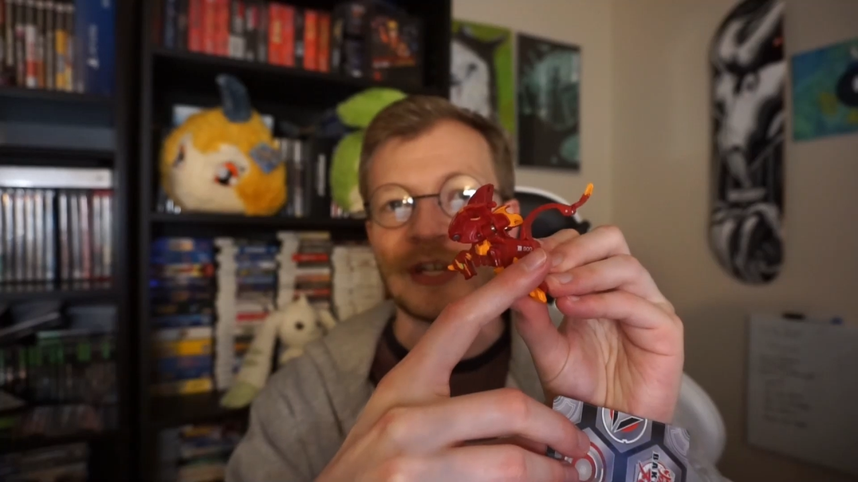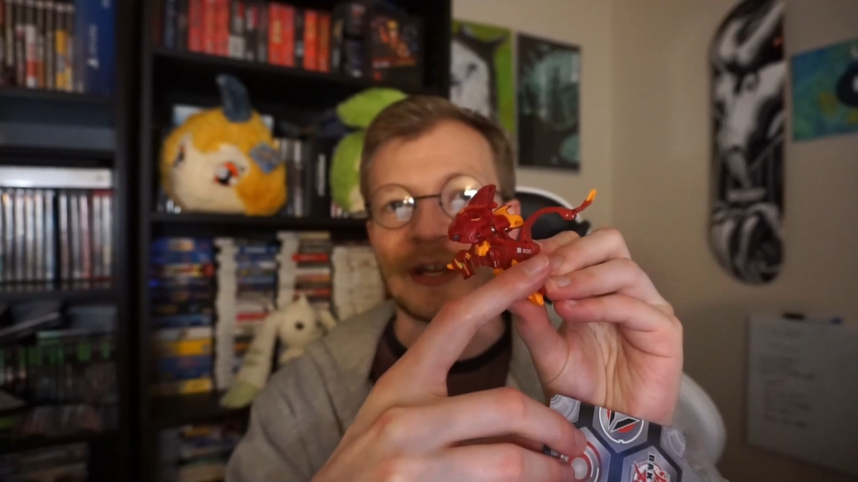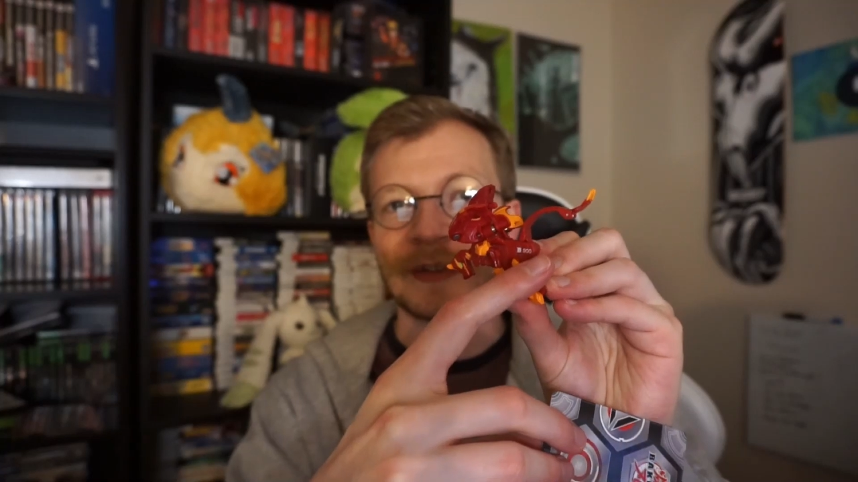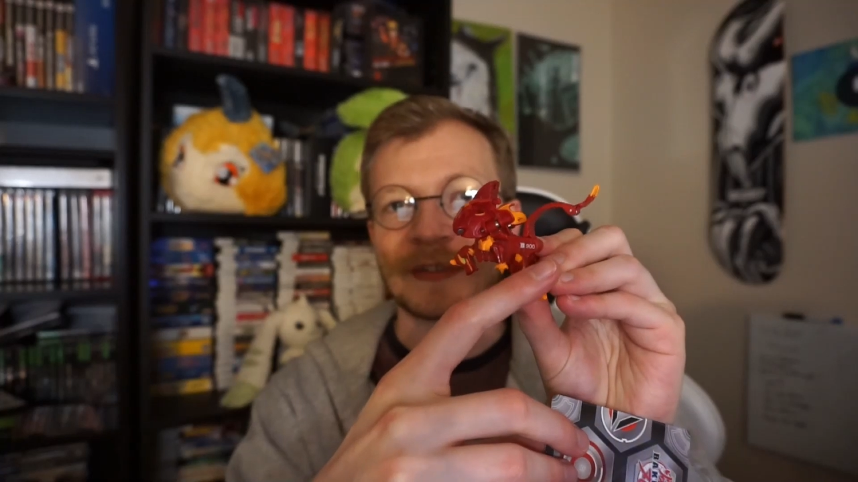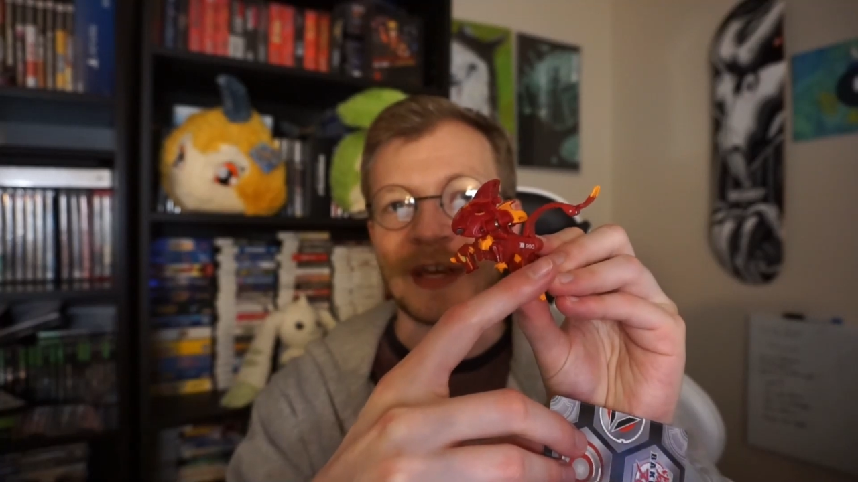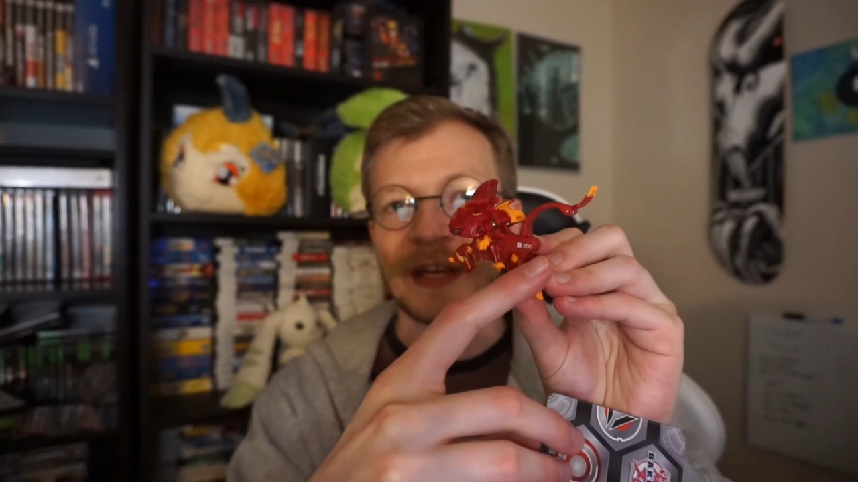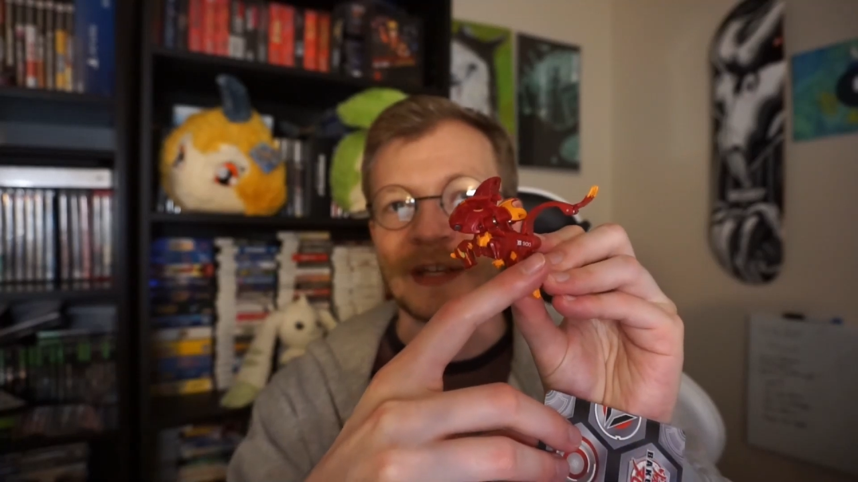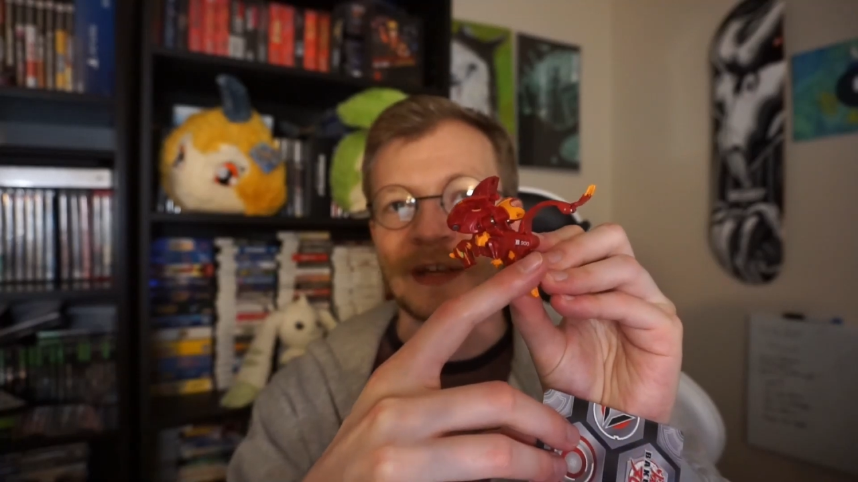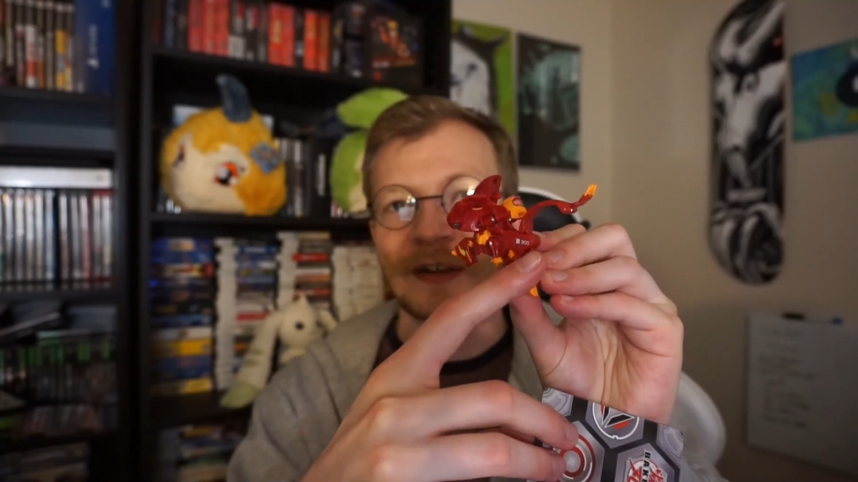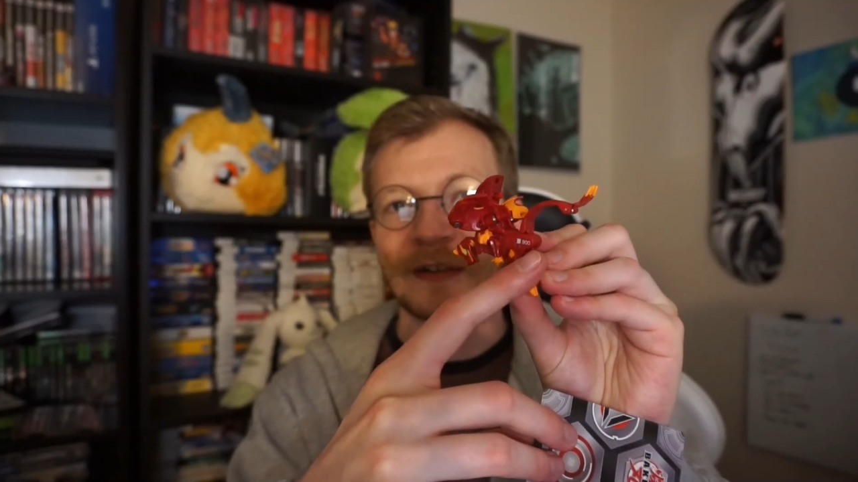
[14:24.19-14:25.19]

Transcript: on the side here,